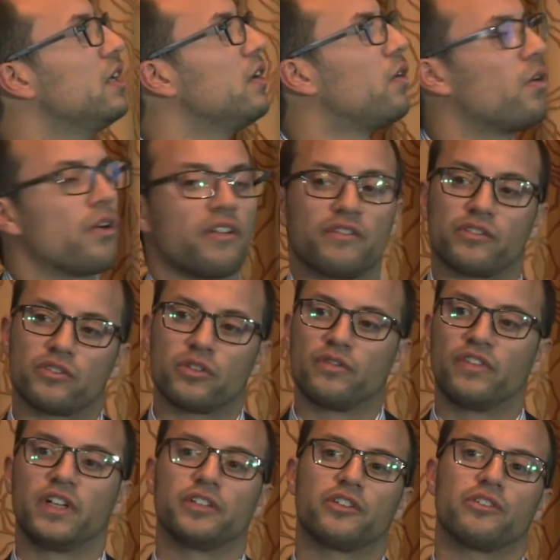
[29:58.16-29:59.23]
or to
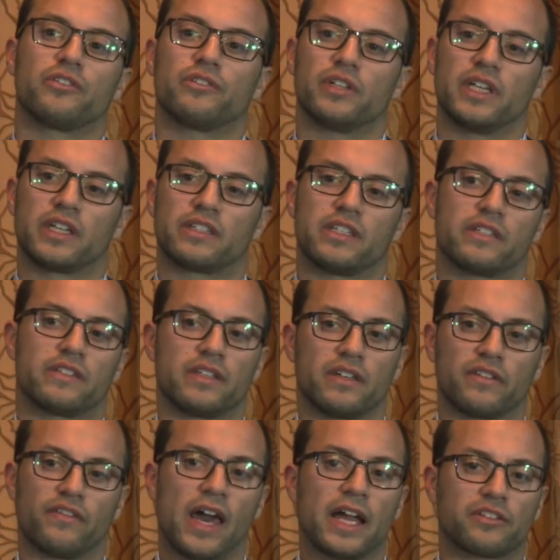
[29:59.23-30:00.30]
filter
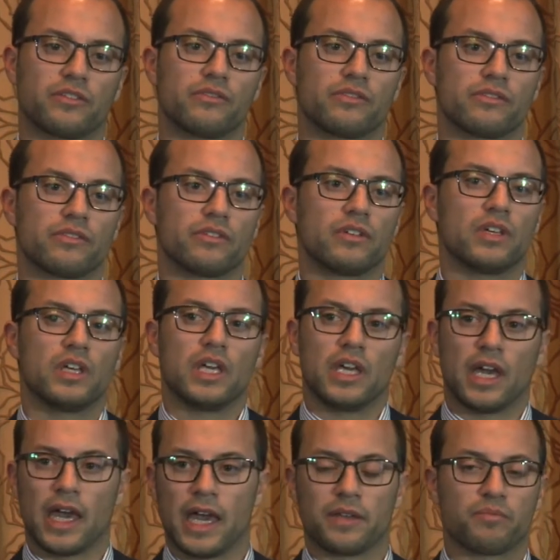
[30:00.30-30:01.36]
existing factors.
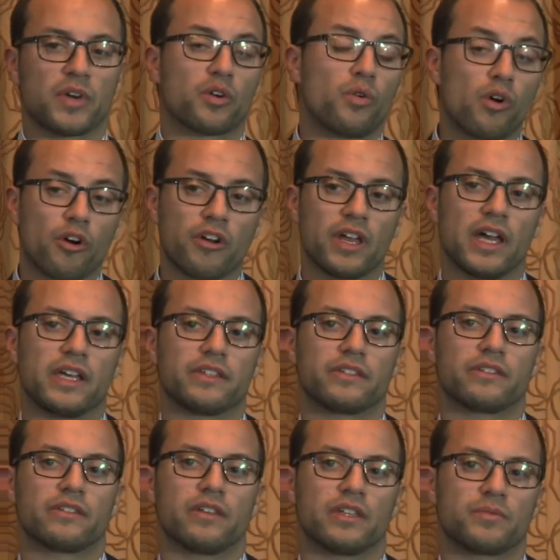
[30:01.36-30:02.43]
And Macquarie
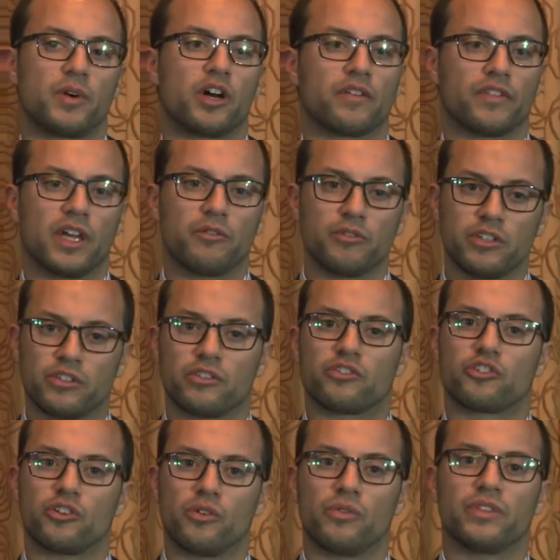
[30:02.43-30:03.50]
has, as part of their research,
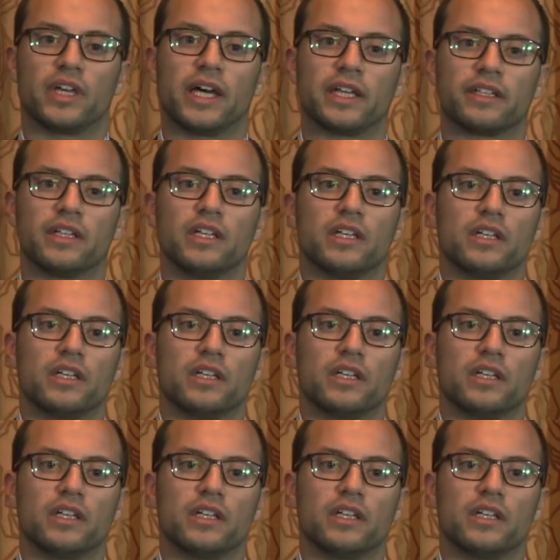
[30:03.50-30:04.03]
shown that